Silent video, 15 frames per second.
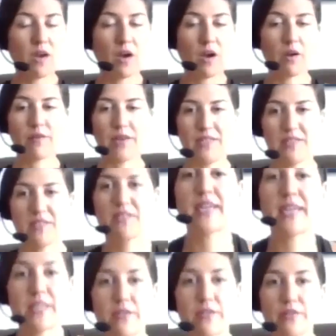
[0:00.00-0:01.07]
All right,
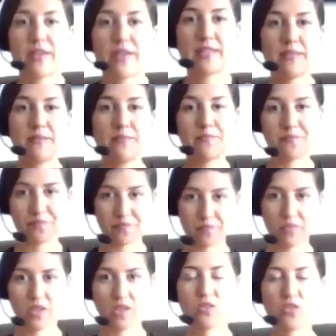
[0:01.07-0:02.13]
getting ready.
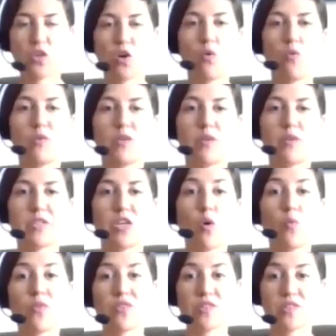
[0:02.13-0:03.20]
So here we
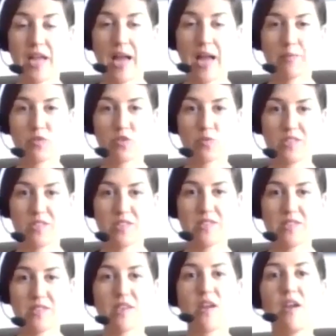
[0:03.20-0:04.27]
go with the scap
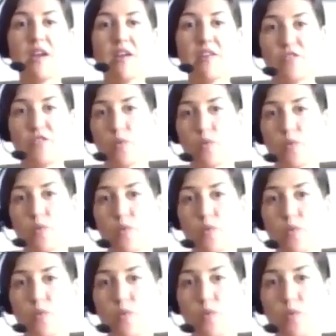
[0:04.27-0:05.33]
squeezes. If you want to
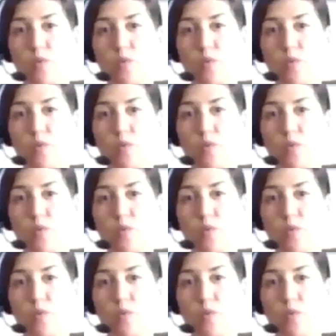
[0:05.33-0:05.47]
find that